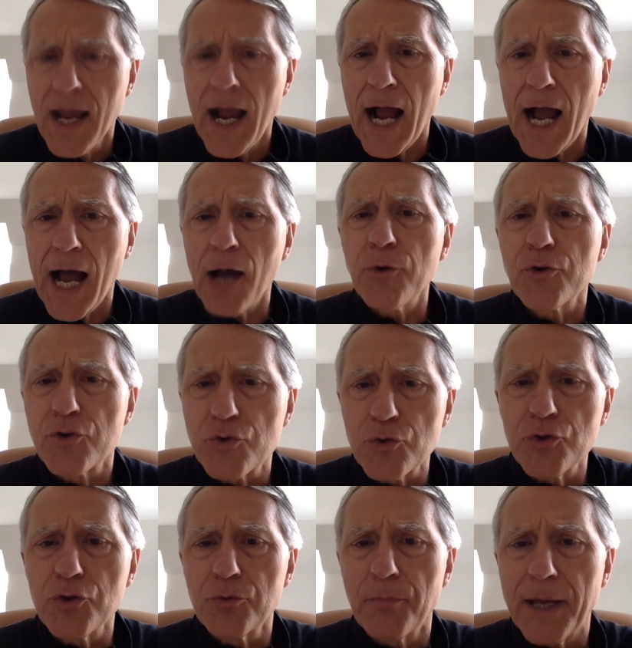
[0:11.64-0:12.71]
how do
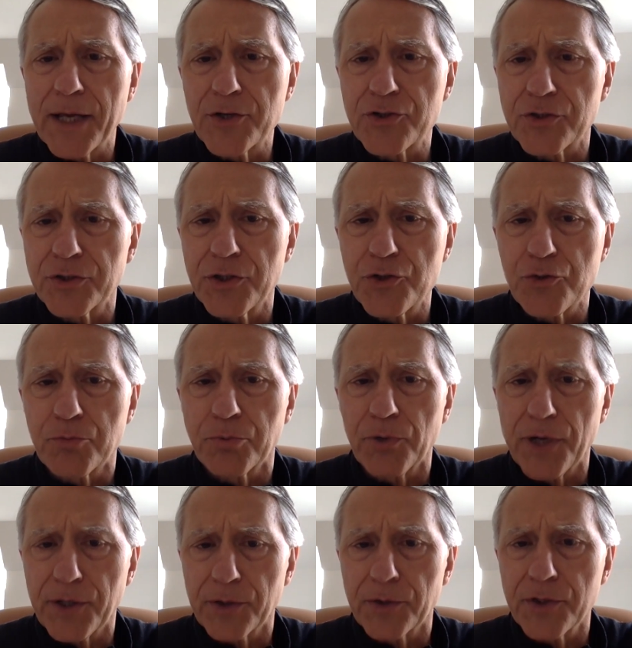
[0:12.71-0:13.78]
you make sure that you
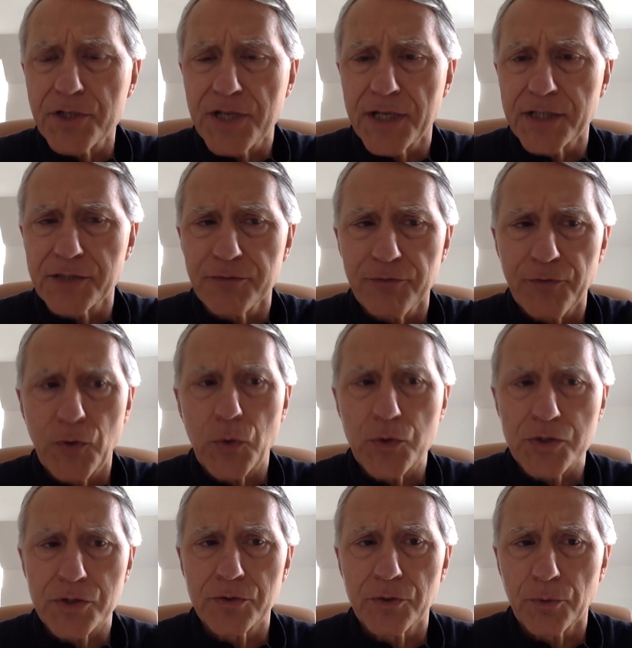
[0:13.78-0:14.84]
prioritize and
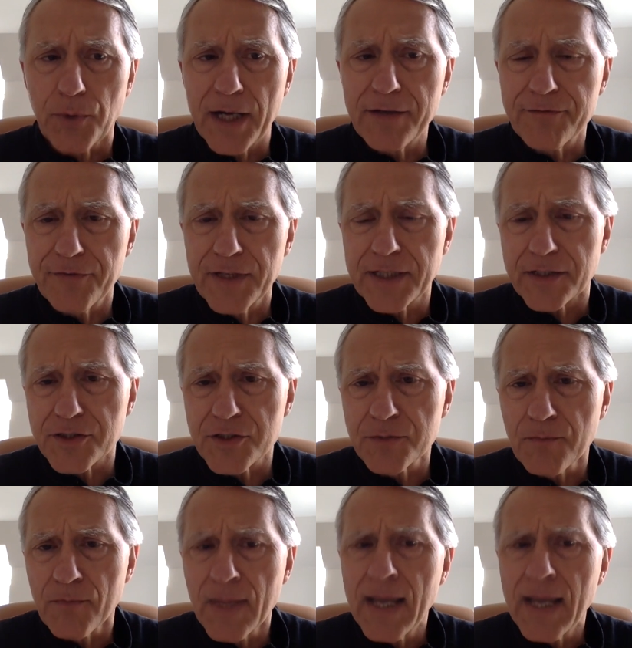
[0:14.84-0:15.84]
focus on the right things?